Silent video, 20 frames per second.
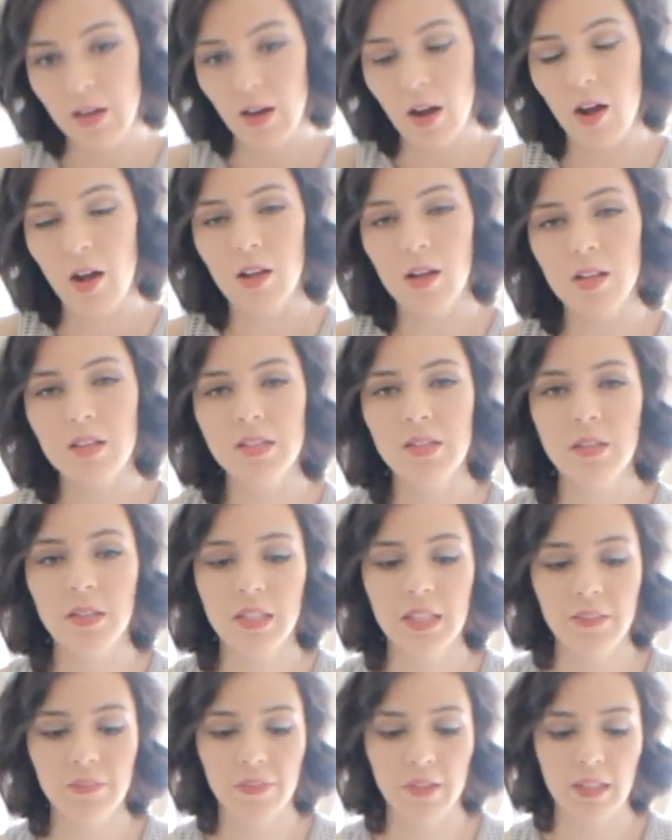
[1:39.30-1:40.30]
I'll also
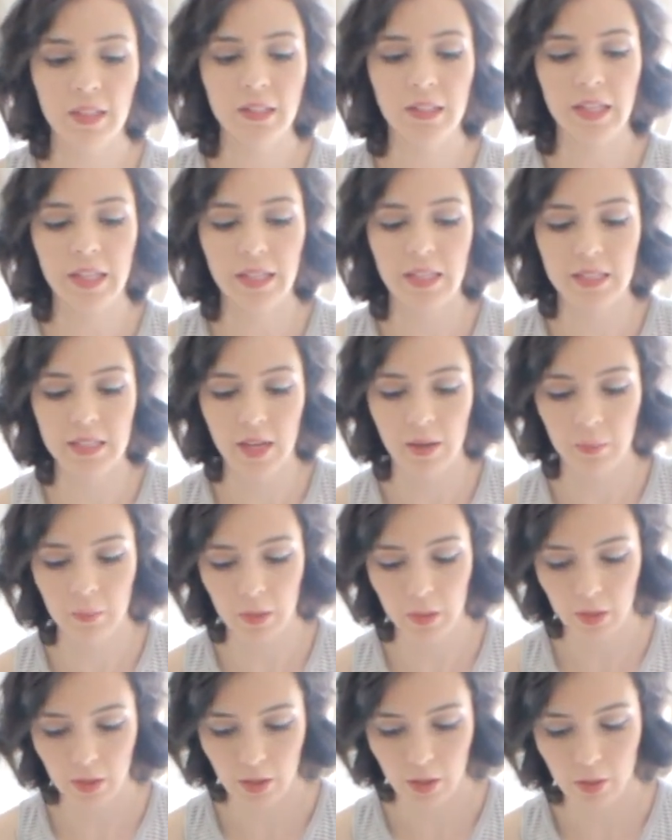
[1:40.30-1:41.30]
leave a link down
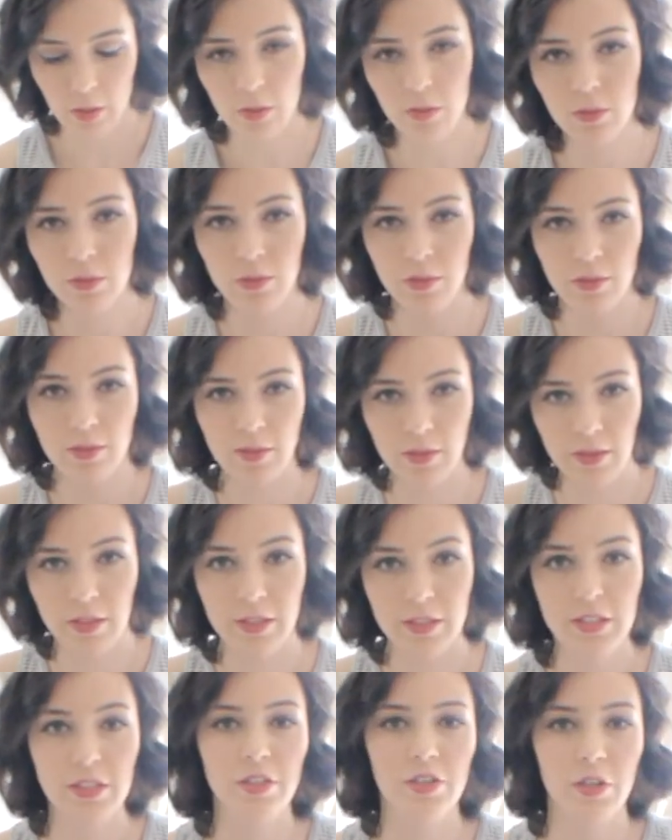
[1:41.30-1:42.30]
below in
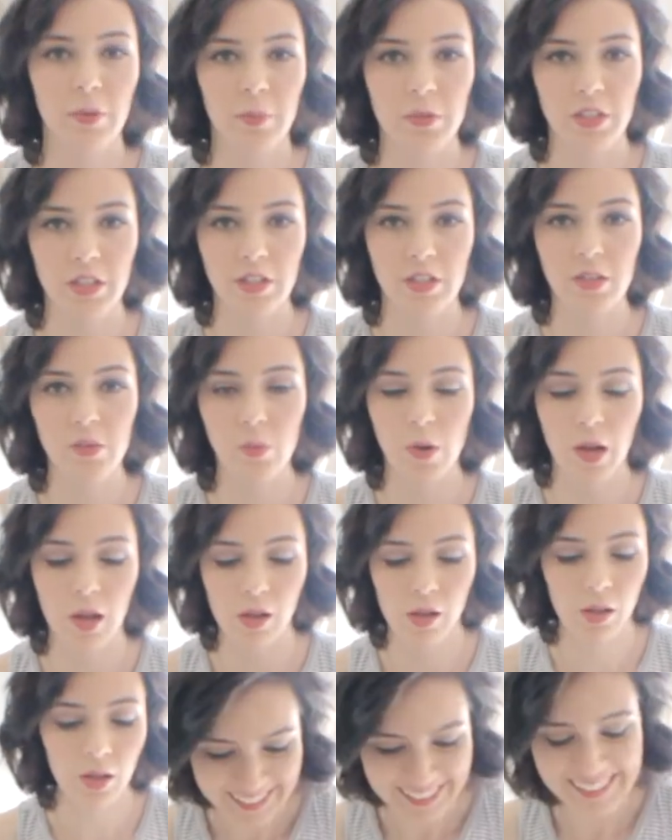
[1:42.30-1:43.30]
the description as
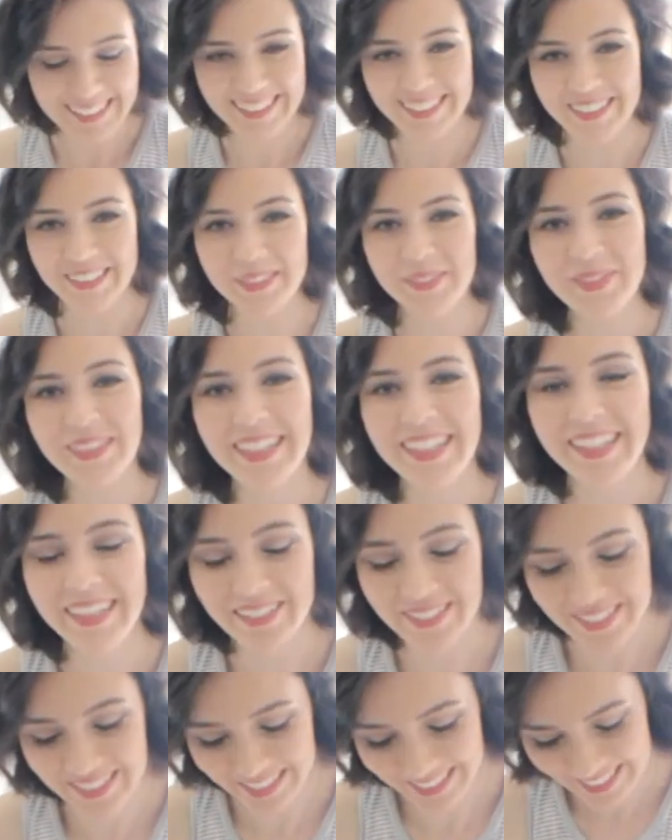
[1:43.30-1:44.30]
well. Go ahead and open it.
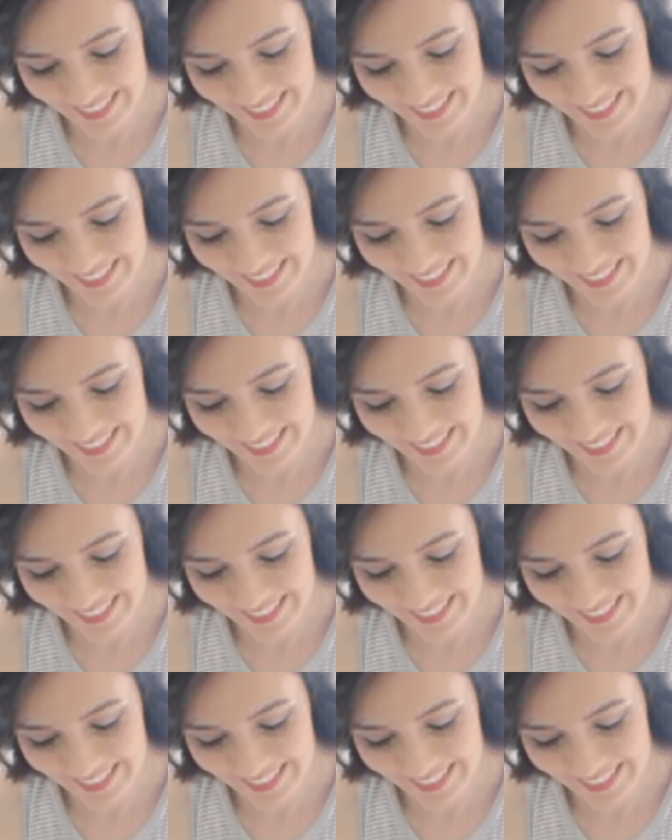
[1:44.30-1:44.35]
I'm so